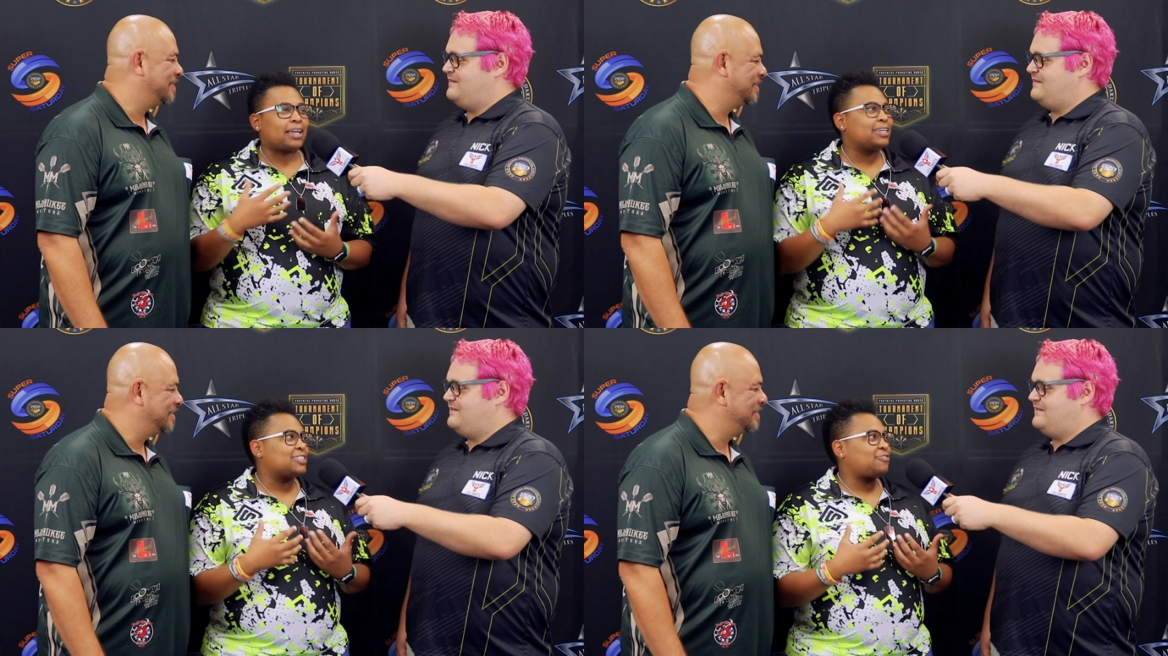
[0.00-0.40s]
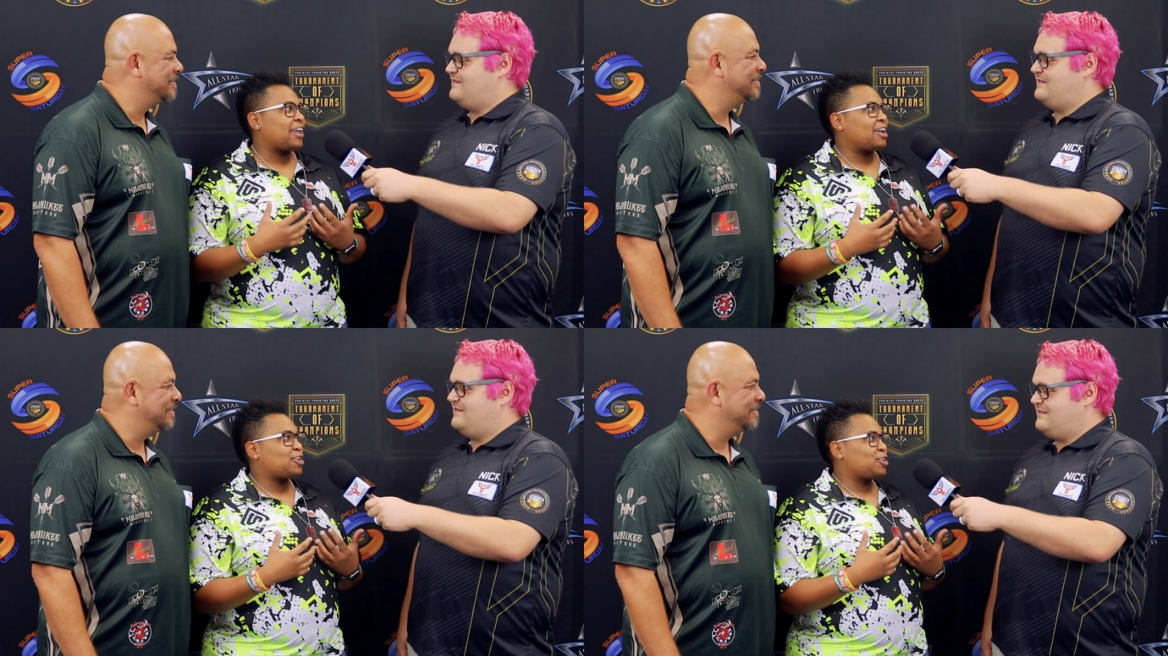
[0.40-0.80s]
Speaker 1: like his
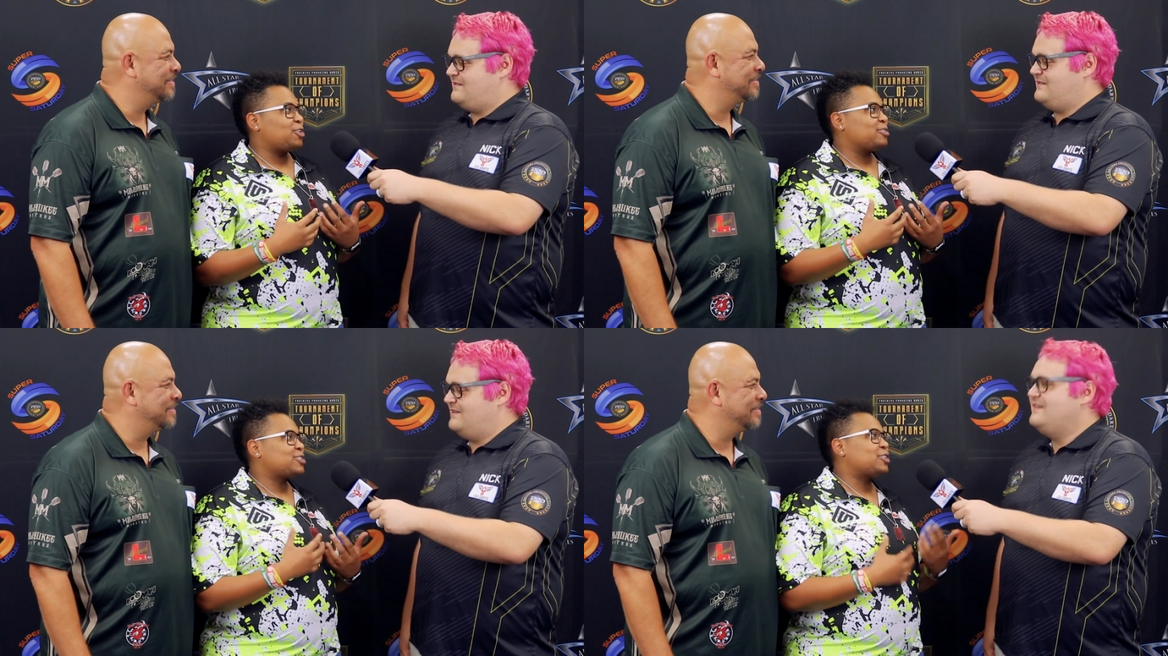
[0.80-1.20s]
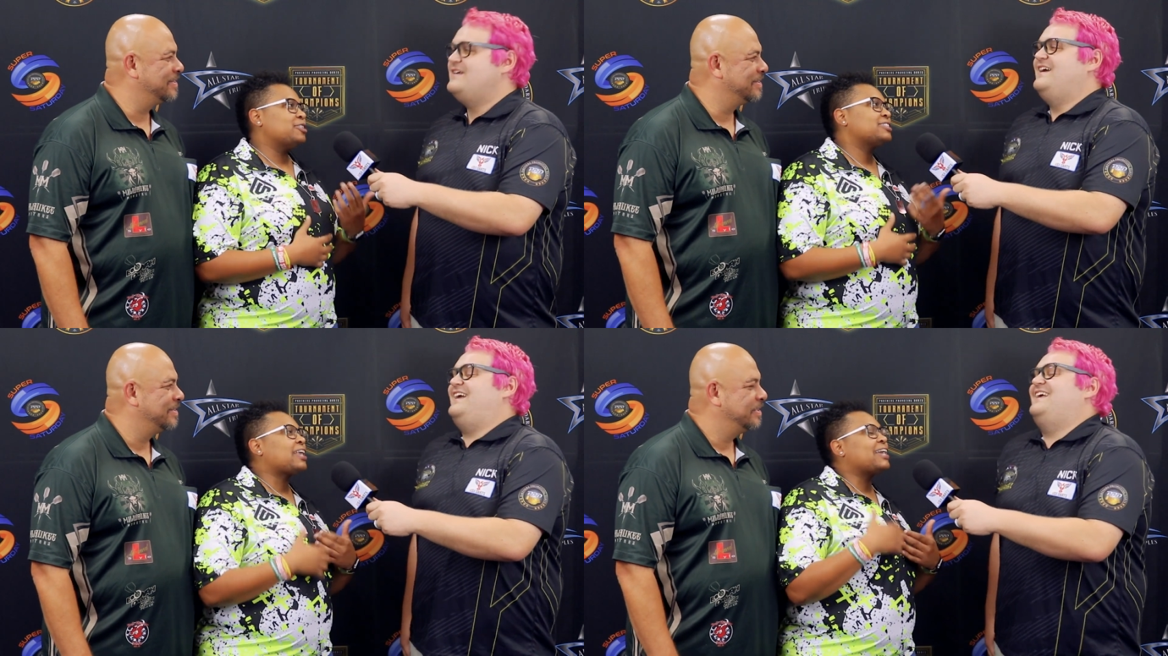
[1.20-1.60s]
fangirl.
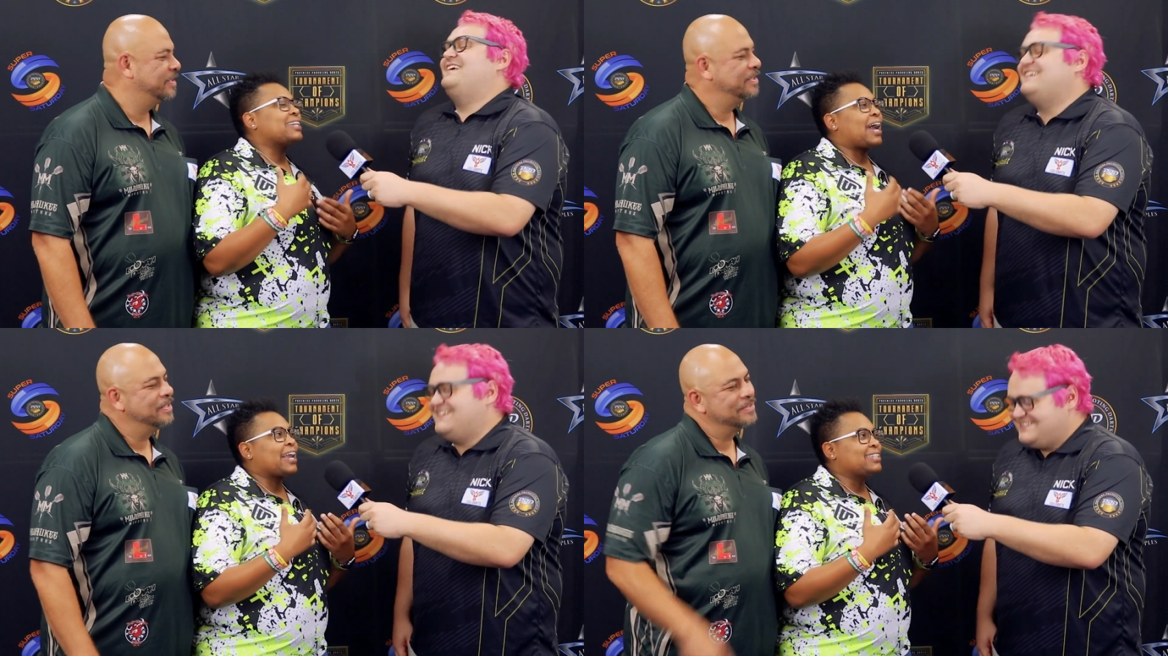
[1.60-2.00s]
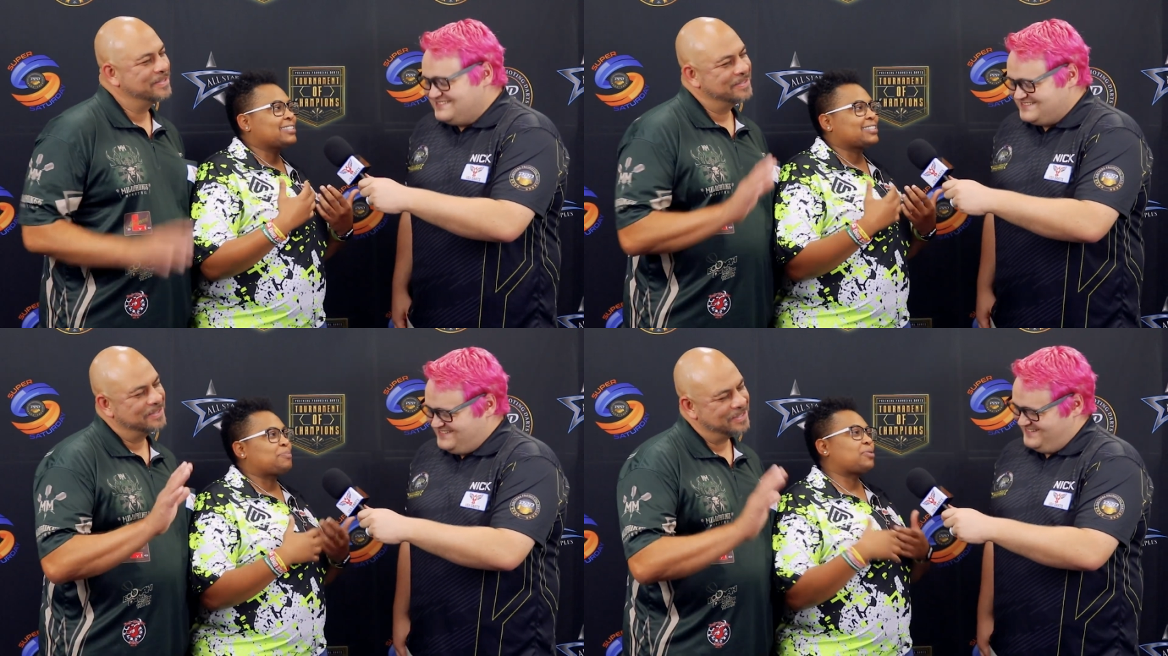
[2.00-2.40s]
So it's like
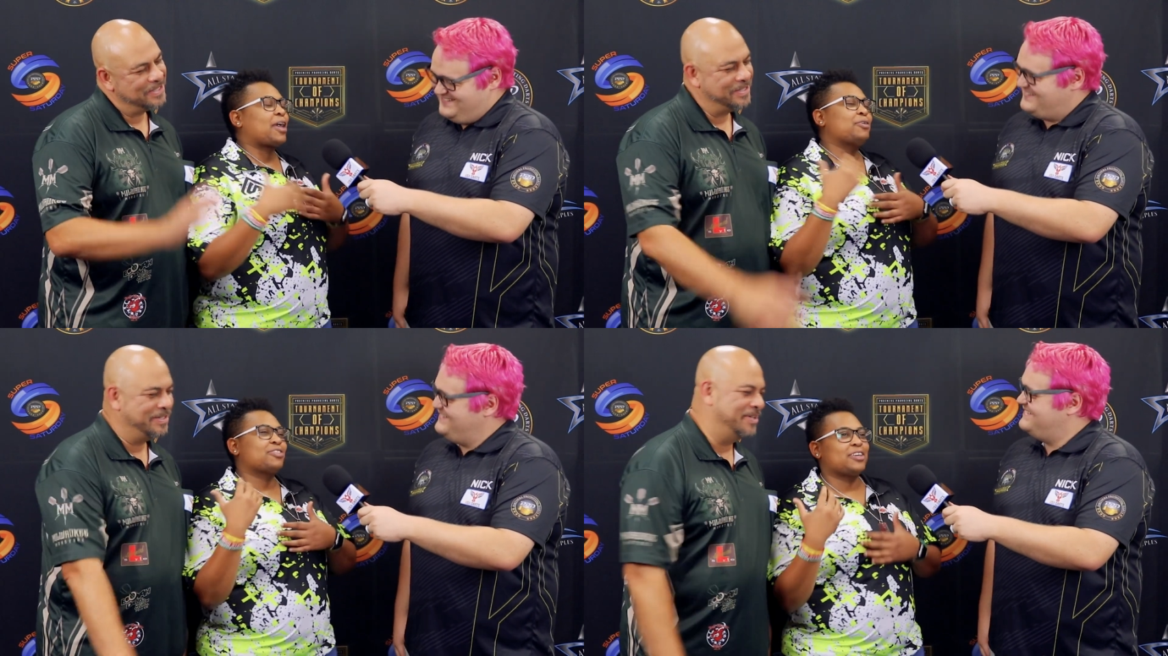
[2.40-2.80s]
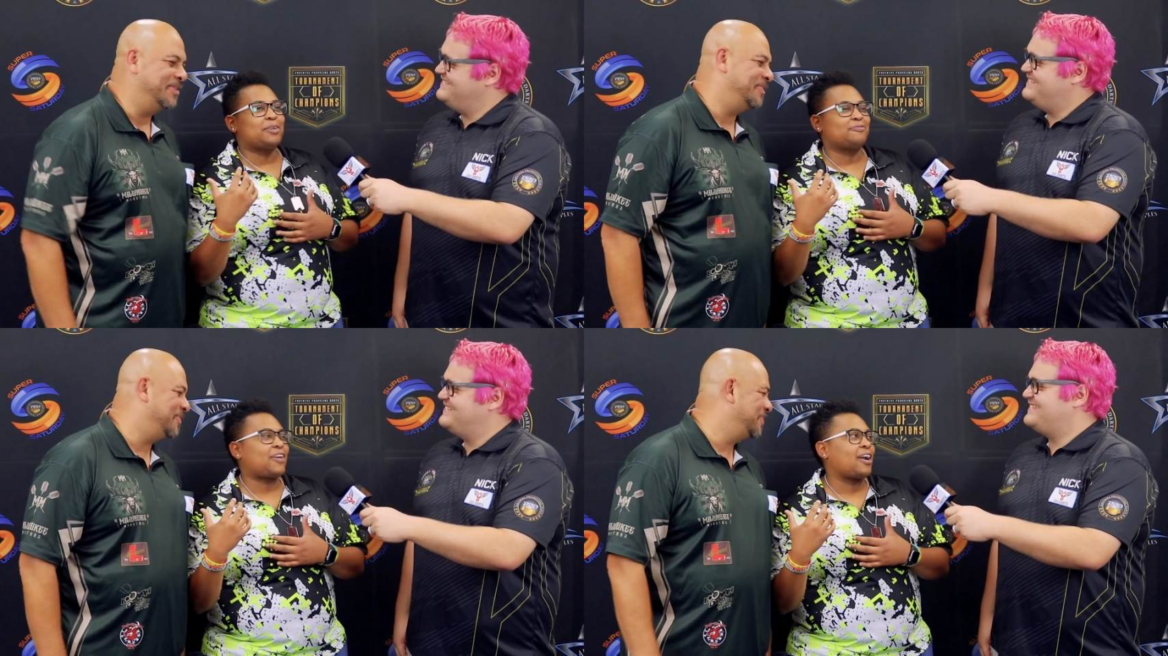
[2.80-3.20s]
nice to play with you him know, oh,